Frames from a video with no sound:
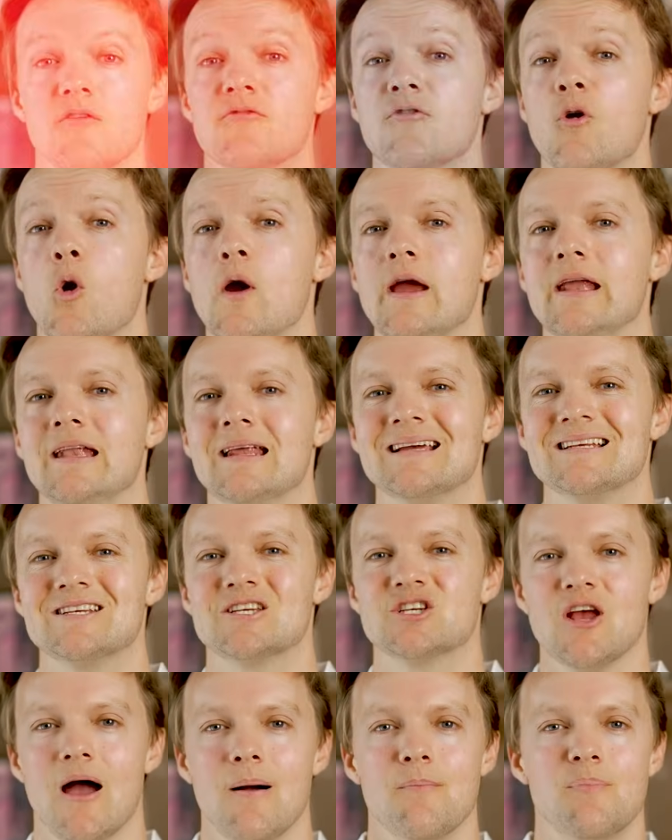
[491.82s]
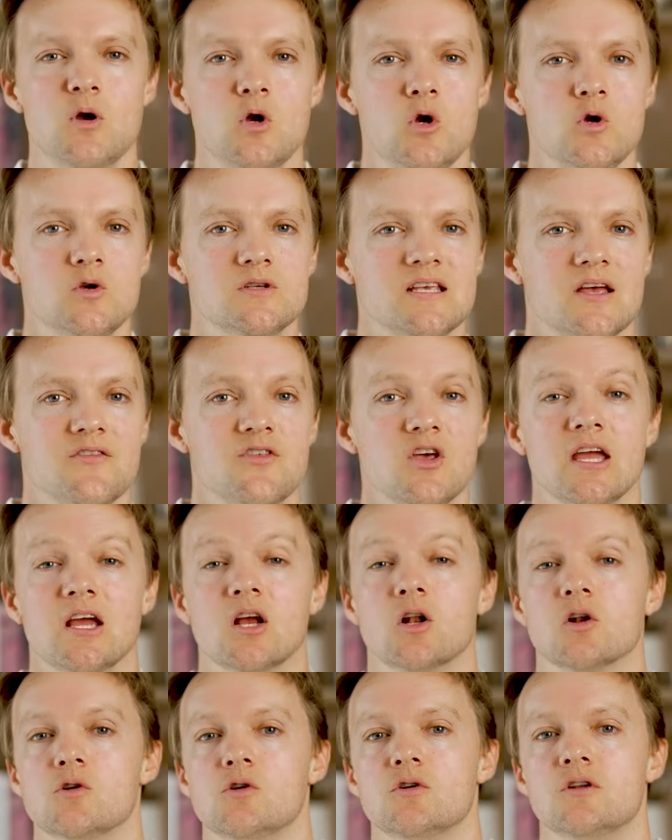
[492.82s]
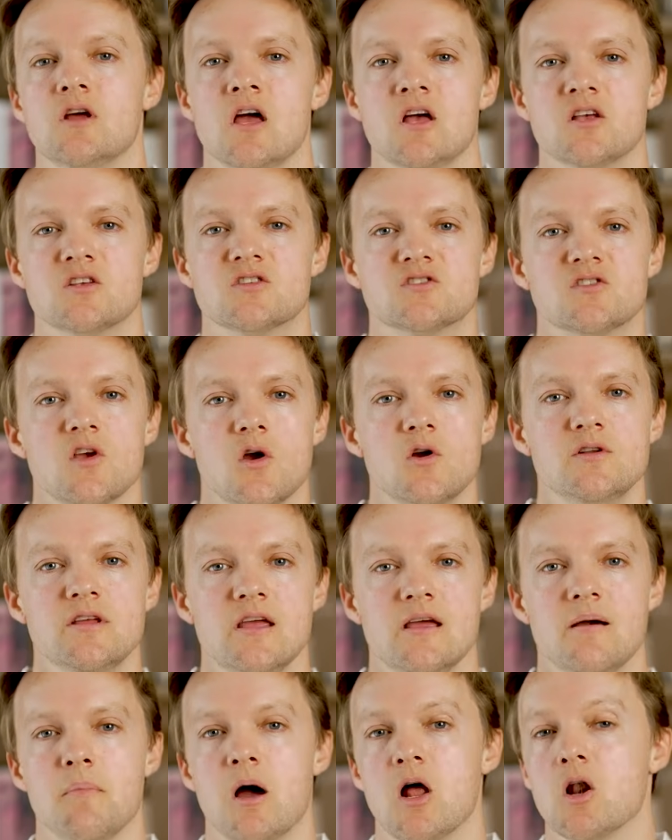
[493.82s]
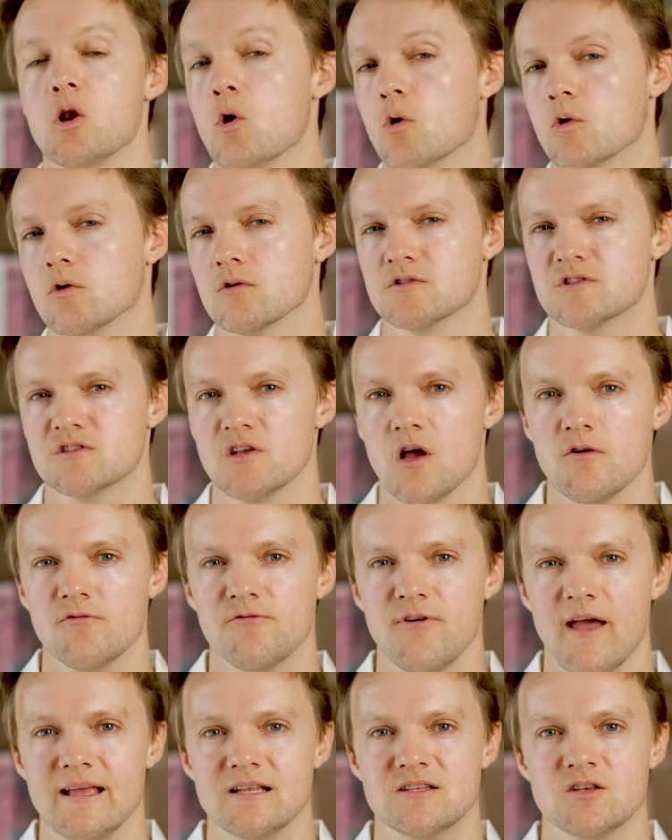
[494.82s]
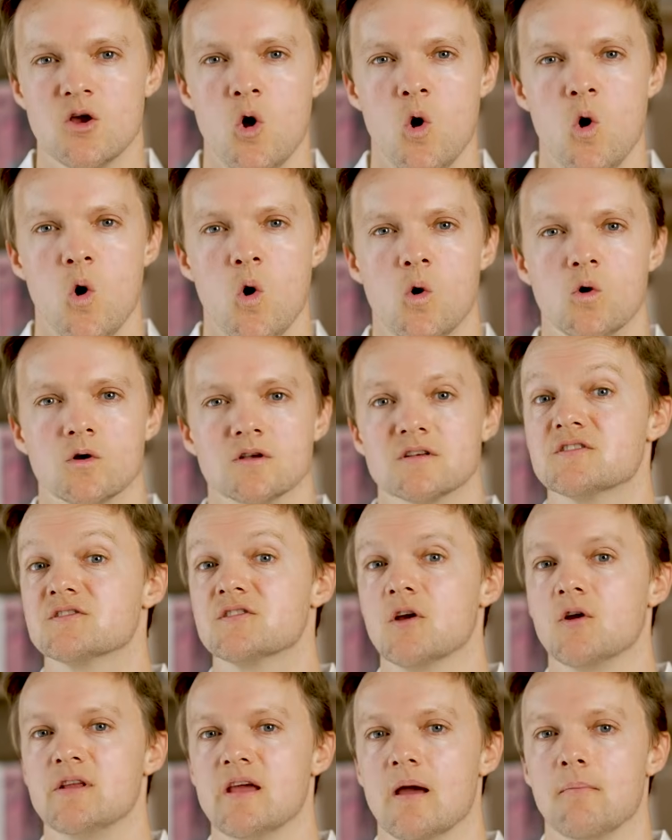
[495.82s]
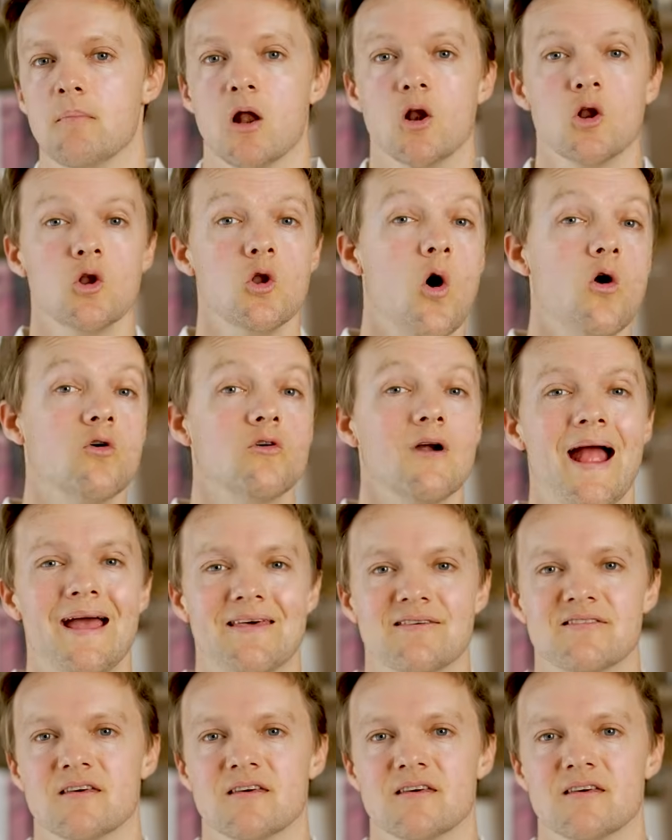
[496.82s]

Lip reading: avoid shampoos that include sodium lauryl sulfate or sodium laureth